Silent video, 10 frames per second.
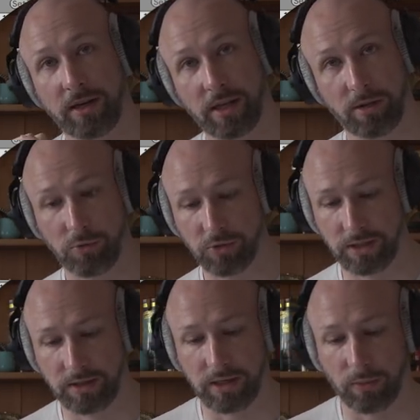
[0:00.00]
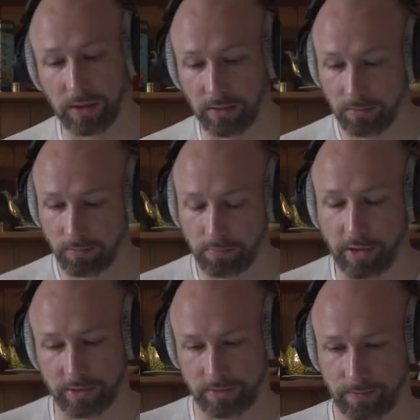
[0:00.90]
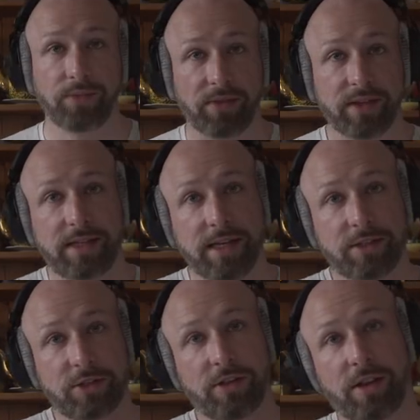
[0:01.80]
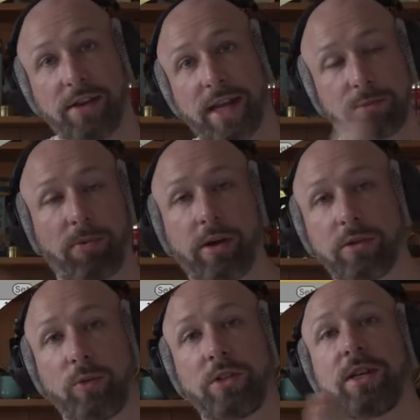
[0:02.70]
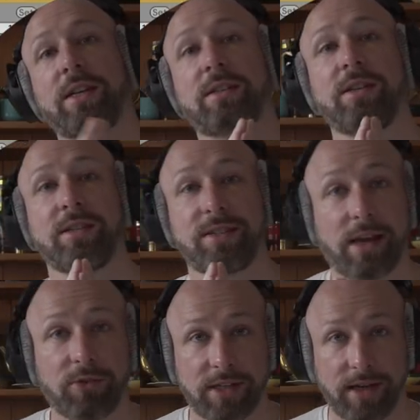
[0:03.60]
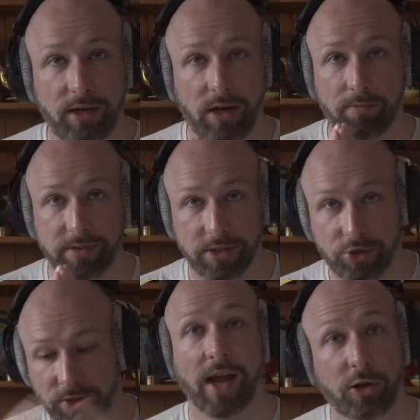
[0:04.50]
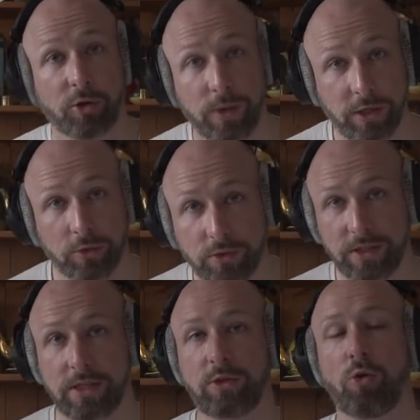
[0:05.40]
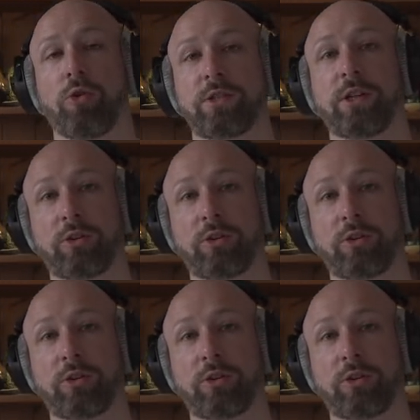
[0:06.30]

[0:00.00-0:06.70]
in the music theory part. Now this leads us to the next part, which is sound design and composition. How can we use these chords to